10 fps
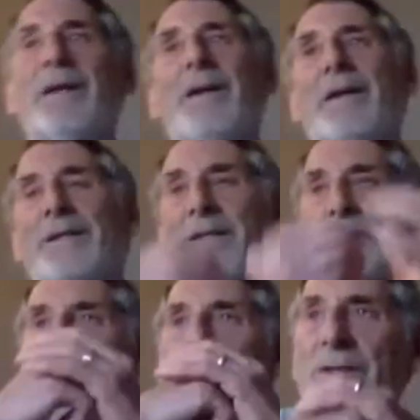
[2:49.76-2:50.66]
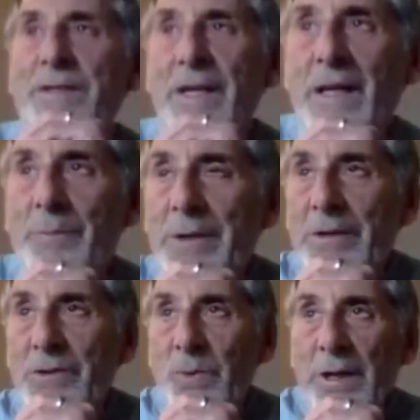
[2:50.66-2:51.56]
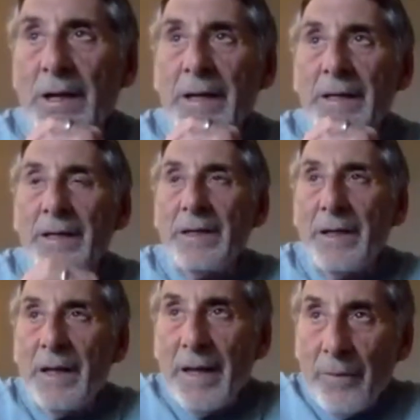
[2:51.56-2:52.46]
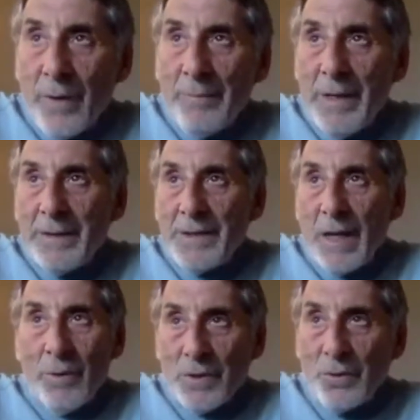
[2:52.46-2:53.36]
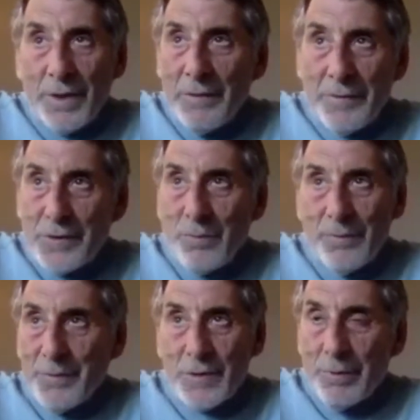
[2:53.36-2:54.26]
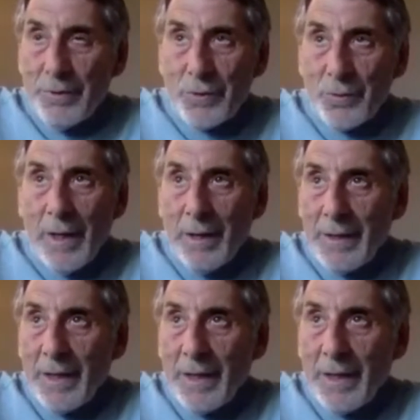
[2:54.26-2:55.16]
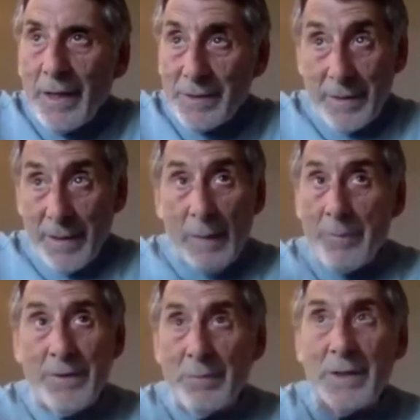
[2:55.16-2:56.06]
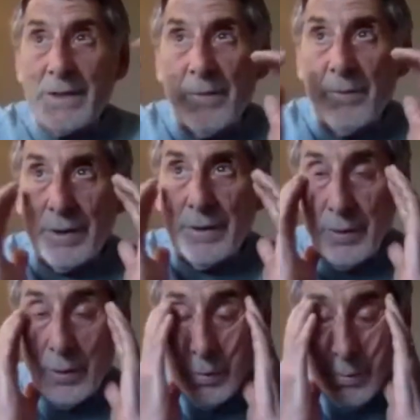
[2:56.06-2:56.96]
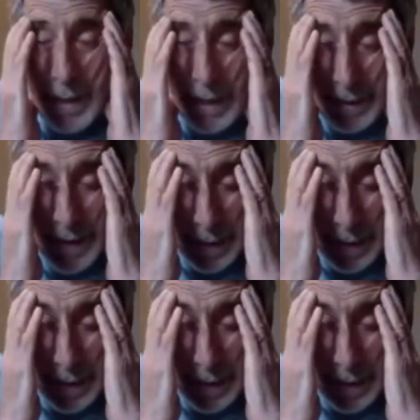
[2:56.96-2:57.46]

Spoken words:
It's interesting you say that, because when I met this, I wasn't looking for spirituality. I just happened to meet someone who had a